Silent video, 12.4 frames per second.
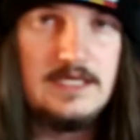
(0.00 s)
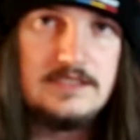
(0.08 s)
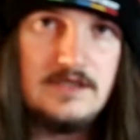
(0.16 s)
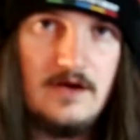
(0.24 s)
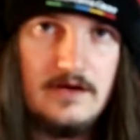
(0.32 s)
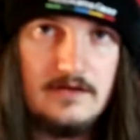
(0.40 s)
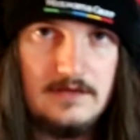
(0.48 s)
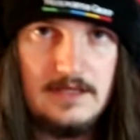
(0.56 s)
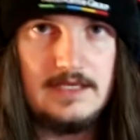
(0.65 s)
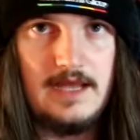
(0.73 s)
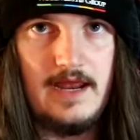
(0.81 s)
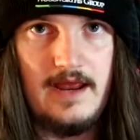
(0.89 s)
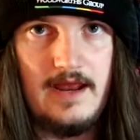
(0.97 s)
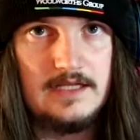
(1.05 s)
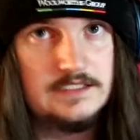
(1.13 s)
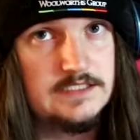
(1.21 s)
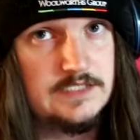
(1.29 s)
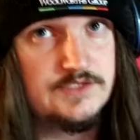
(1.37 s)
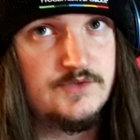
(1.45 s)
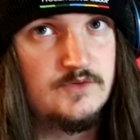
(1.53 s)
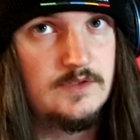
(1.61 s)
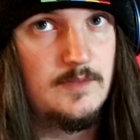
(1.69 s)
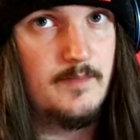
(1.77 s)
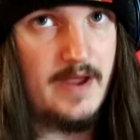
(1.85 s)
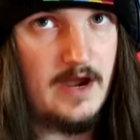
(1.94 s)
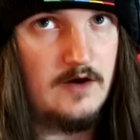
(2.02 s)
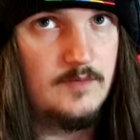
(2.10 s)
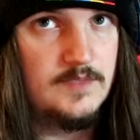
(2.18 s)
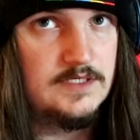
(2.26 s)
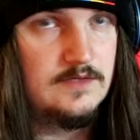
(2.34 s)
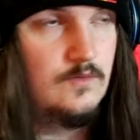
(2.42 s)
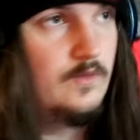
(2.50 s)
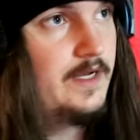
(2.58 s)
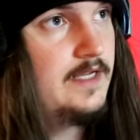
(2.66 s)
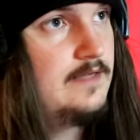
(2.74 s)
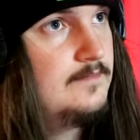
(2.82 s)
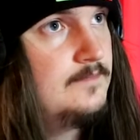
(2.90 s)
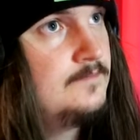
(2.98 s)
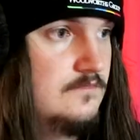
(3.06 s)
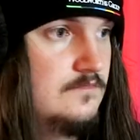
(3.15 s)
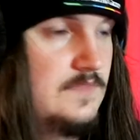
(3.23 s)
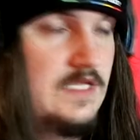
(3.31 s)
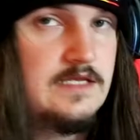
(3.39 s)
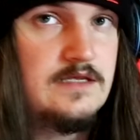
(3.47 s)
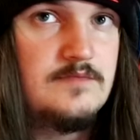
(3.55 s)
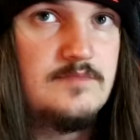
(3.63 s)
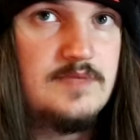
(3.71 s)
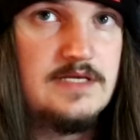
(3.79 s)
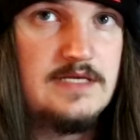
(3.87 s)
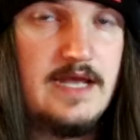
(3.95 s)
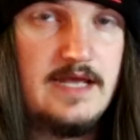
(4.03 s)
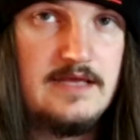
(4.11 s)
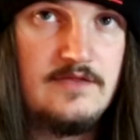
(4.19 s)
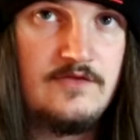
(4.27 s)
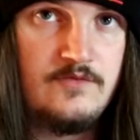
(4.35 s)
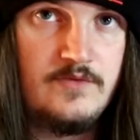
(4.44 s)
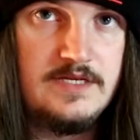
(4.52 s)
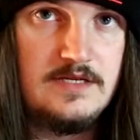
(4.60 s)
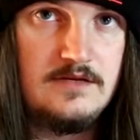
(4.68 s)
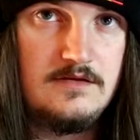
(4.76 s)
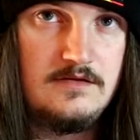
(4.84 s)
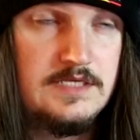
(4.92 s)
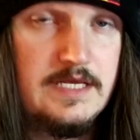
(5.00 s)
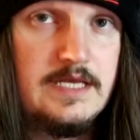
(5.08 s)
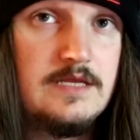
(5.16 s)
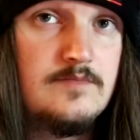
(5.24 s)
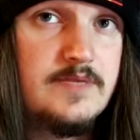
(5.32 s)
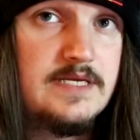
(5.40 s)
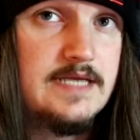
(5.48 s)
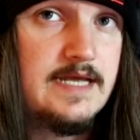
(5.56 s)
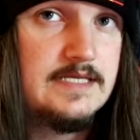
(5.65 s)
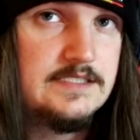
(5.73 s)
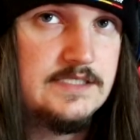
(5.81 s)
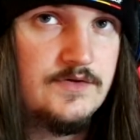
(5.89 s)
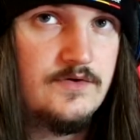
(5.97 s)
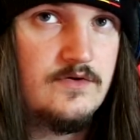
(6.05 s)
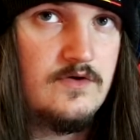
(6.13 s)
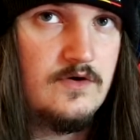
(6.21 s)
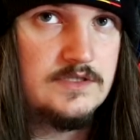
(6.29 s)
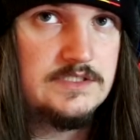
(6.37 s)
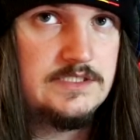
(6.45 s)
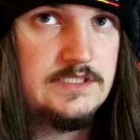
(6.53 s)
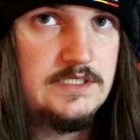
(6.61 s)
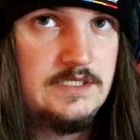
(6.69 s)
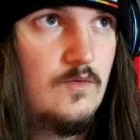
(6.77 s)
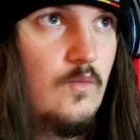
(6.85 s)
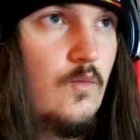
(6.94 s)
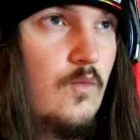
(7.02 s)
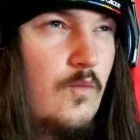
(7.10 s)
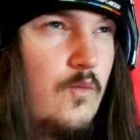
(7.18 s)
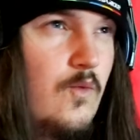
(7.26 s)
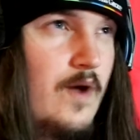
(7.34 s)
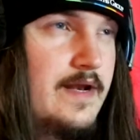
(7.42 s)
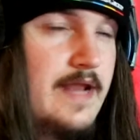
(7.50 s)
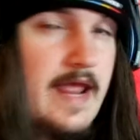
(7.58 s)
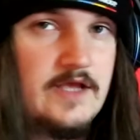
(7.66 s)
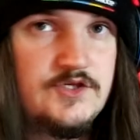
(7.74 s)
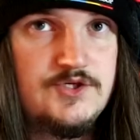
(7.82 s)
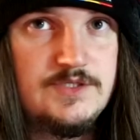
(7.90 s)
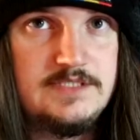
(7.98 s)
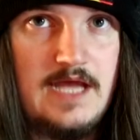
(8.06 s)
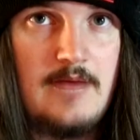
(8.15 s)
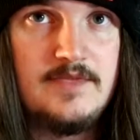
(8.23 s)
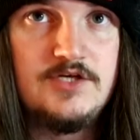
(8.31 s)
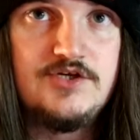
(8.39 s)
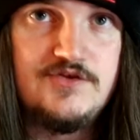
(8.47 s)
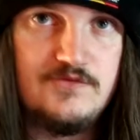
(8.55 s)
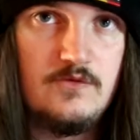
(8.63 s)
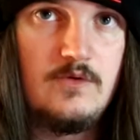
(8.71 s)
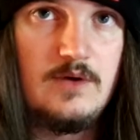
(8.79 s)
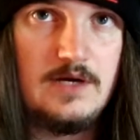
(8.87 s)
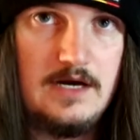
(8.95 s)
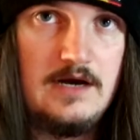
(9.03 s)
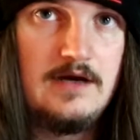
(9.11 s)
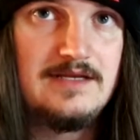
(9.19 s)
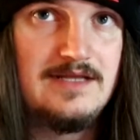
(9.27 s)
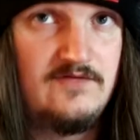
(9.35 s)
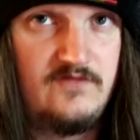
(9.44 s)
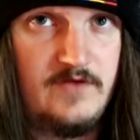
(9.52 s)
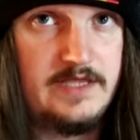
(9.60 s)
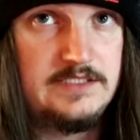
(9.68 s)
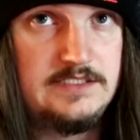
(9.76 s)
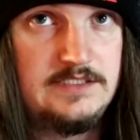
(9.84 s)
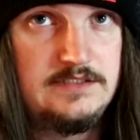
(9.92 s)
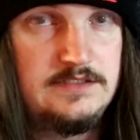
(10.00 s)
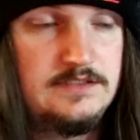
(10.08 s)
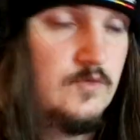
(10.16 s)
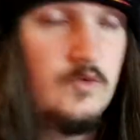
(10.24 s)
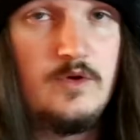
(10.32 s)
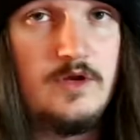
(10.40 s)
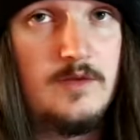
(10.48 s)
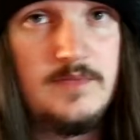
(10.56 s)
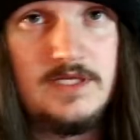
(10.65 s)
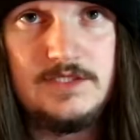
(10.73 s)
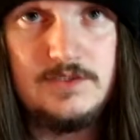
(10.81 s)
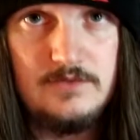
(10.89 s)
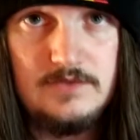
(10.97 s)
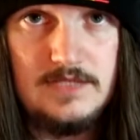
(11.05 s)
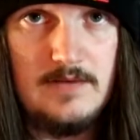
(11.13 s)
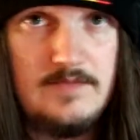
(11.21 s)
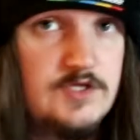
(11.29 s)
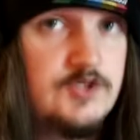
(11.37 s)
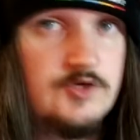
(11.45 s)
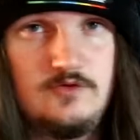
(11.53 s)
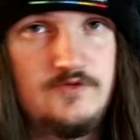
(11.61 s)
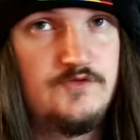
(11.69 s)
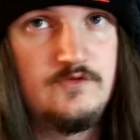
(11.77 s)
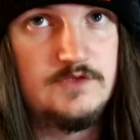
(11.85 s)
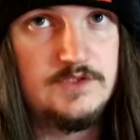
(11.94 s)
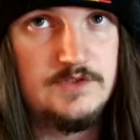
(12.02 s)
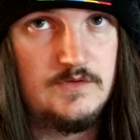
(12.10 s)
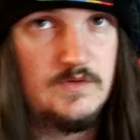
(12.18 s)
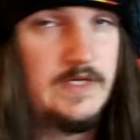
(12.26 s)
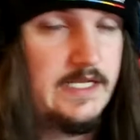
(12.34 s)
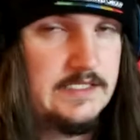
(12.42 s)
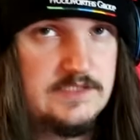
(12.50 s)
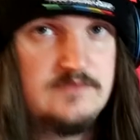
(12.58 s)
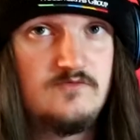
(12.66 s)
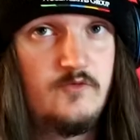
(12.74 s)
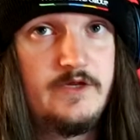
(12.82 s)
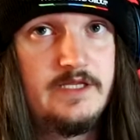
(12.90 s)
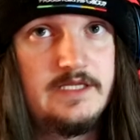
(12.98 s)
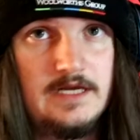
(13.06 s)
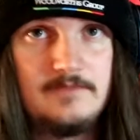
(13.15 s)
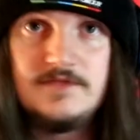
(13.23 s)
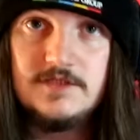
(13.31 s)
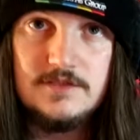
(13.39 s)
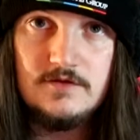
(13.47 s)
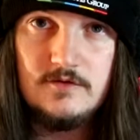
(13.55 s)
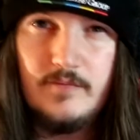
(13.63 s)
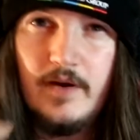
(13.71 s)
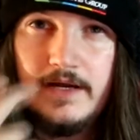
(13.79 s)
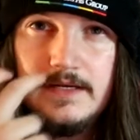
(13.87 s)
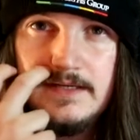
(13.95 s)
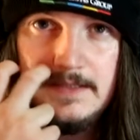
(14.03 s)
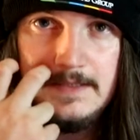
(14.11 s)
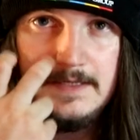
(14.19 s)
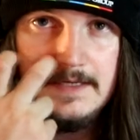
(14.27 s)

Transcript: is kind of like Ancestral Empowerment, where it can be a three, it can be a zero cost, one extra damage draw a card effect, or it can be two damage or draw two. It's really up to you, but